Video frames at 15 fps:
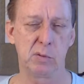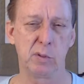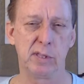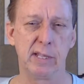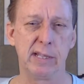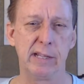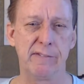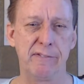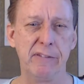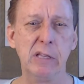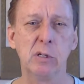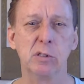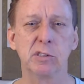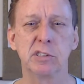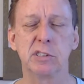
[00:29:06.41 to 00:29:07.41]
within the
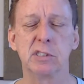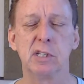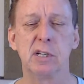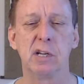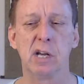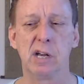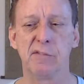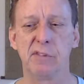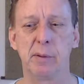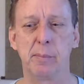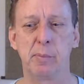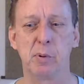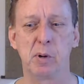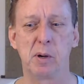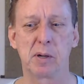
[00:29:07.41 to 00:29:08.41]
fields of the
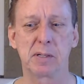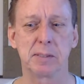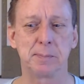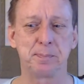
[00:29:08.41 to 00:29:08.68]
book.